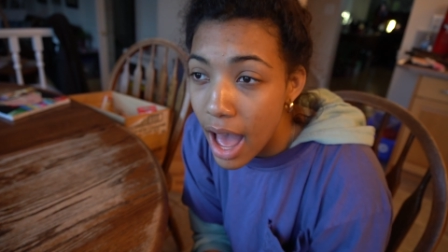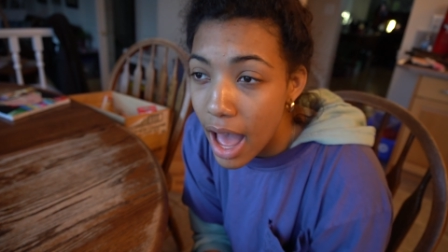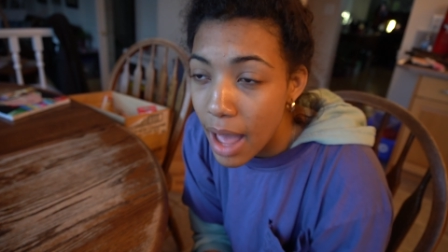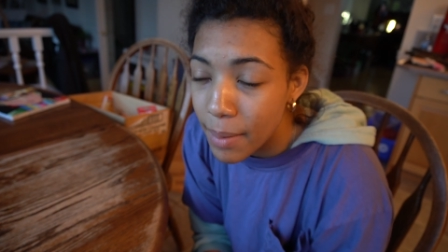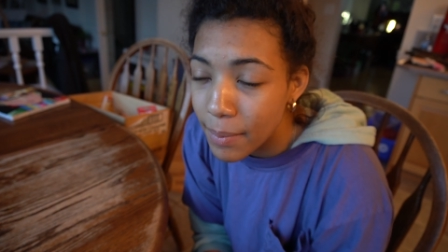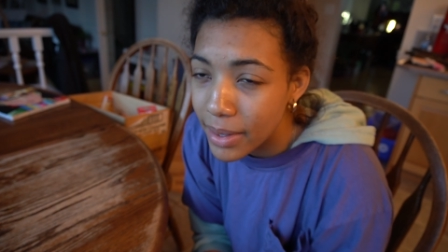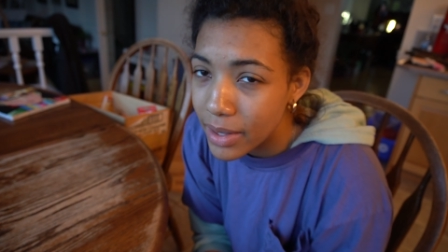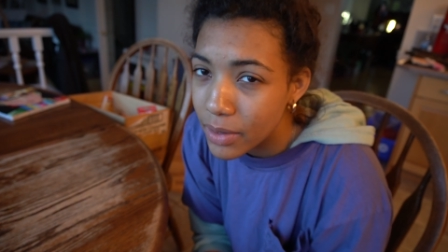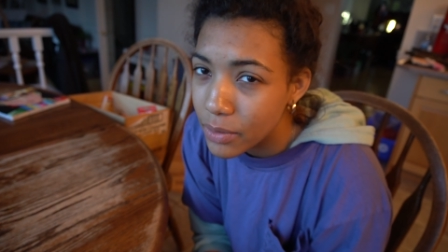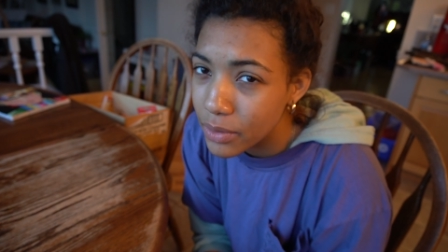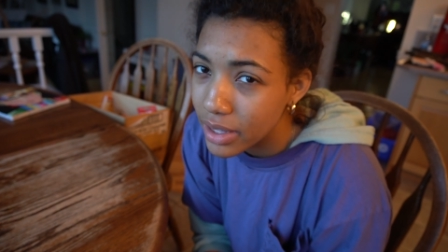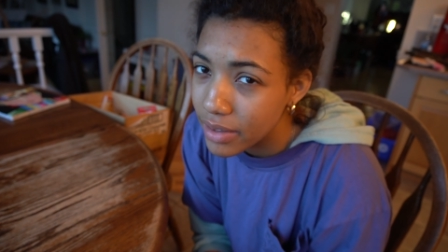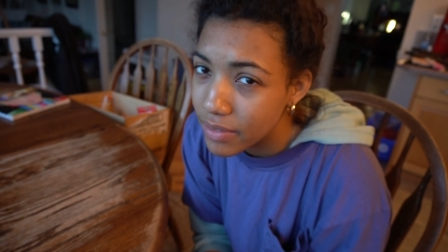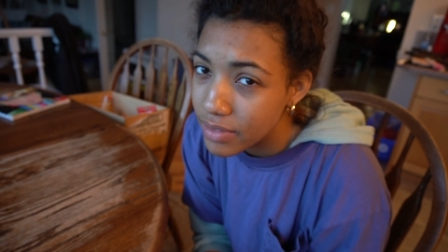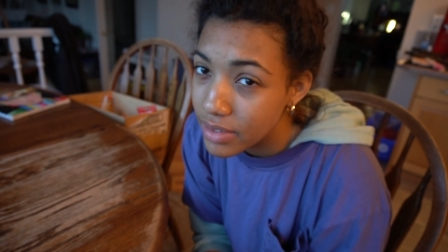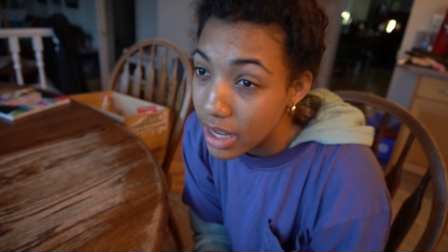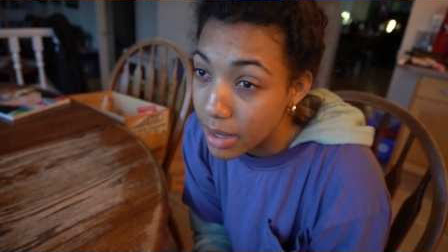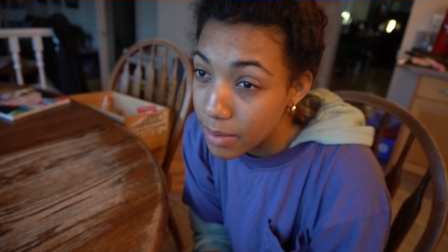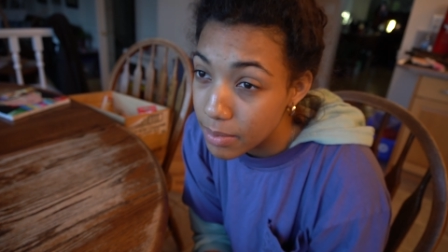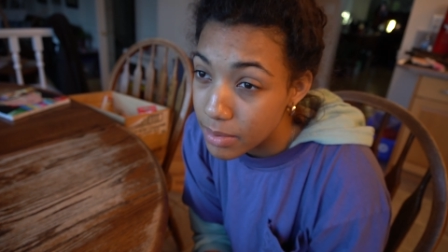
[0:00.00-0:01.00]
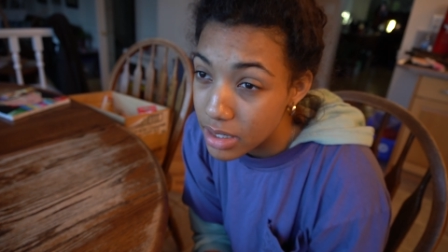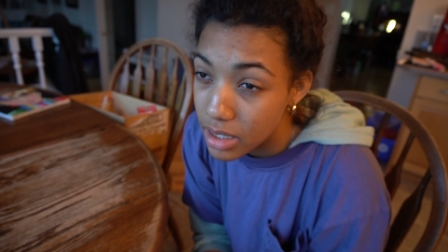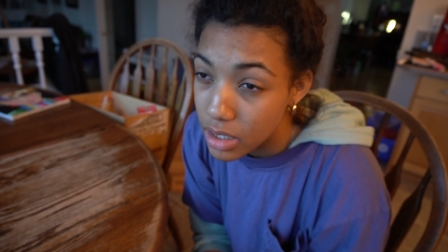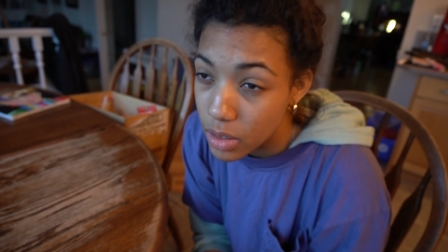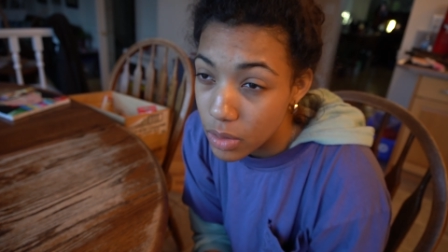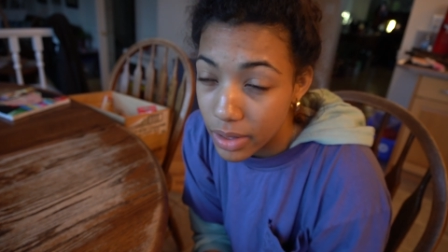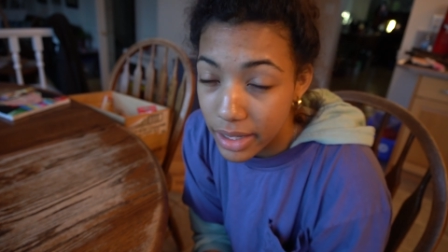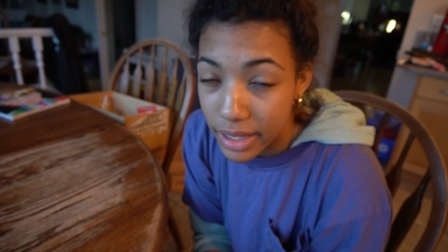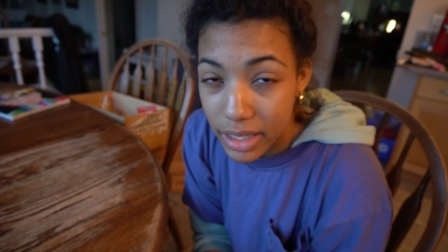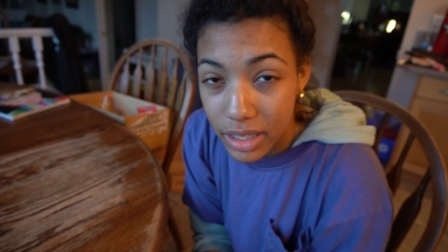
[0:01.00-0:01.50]
I might only have time to
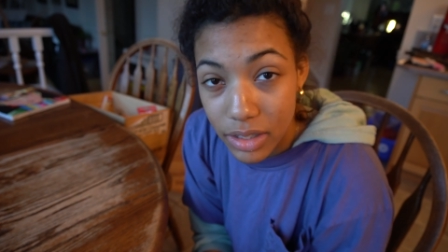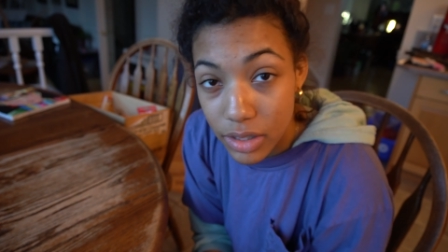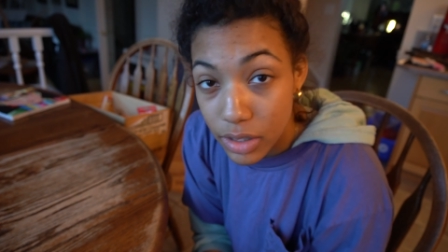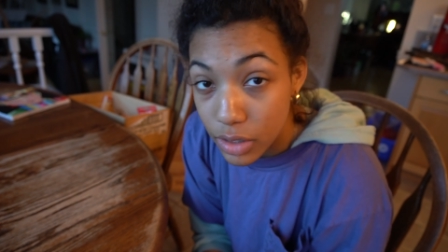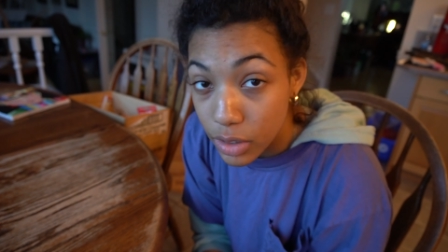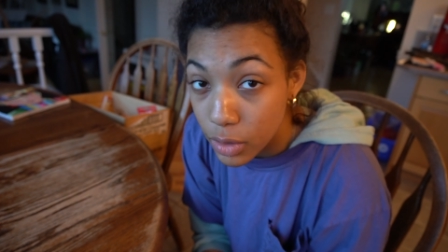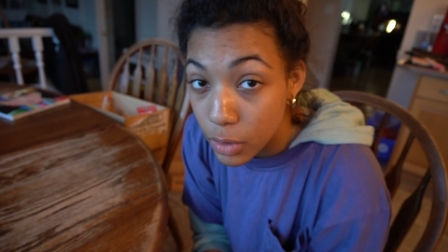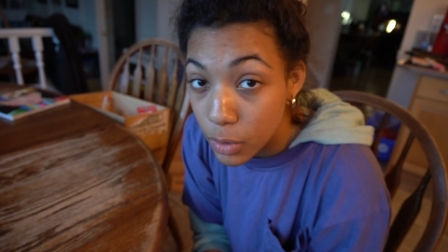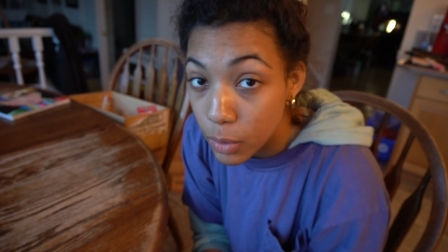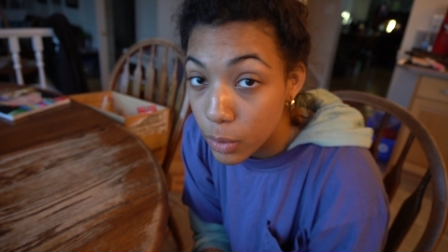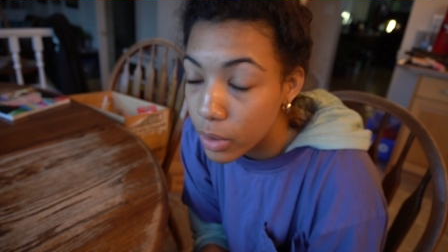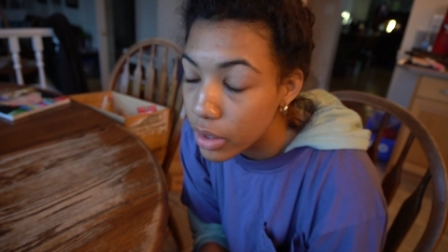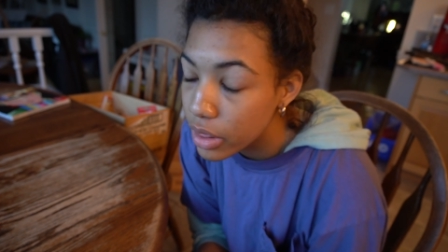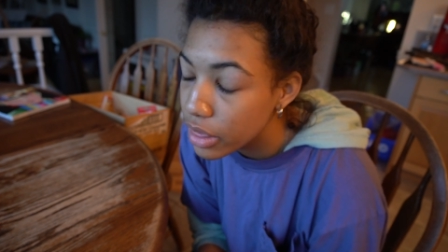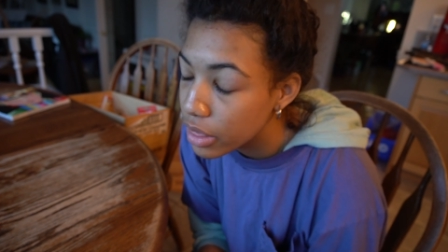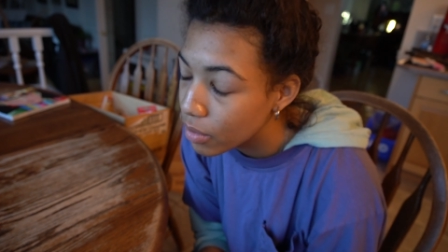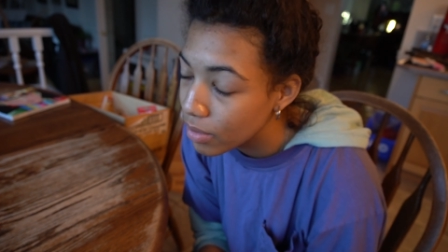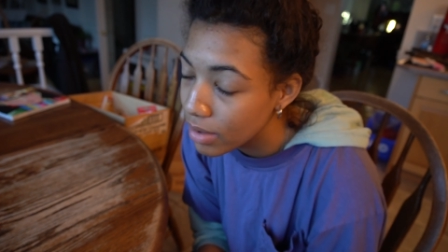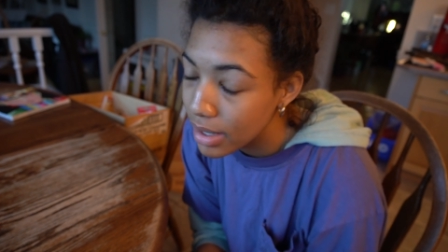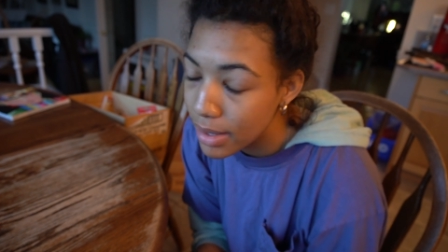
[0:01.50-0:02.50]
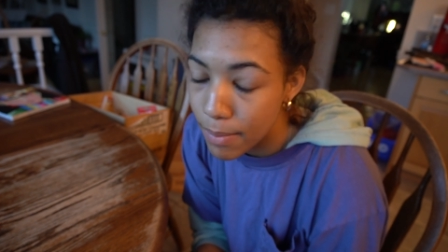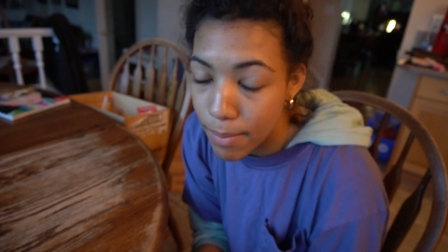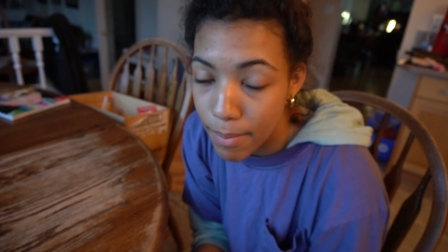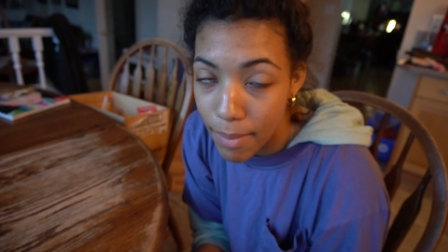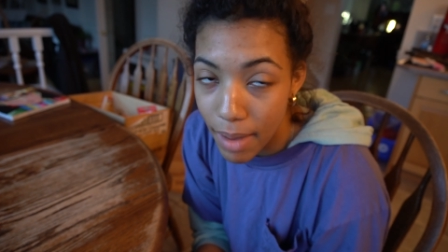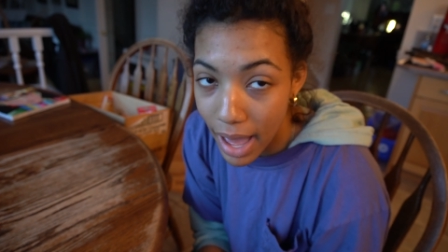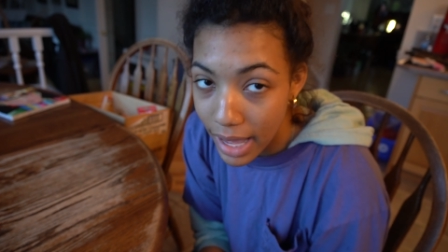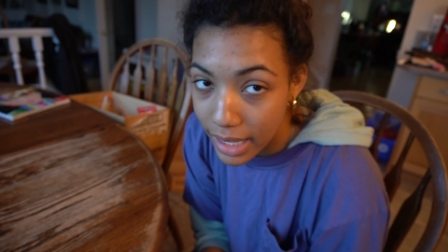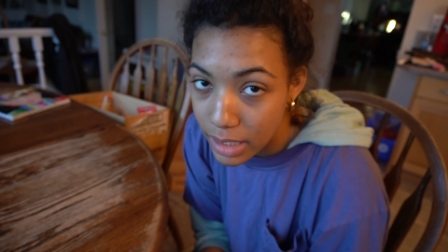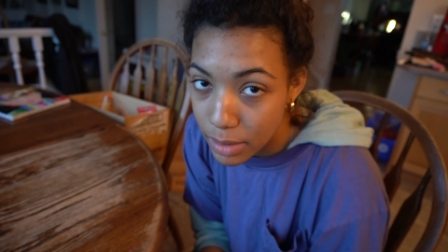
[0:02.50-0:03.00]
do like 2-3
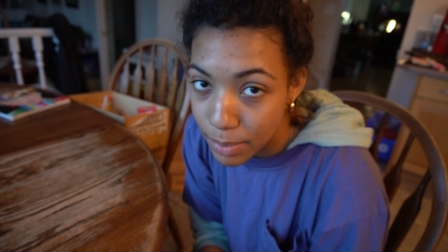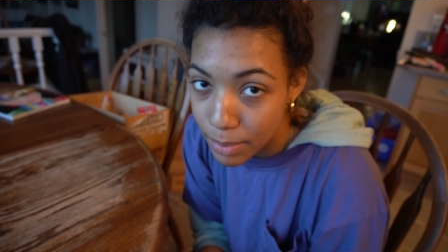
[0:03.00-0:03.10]
max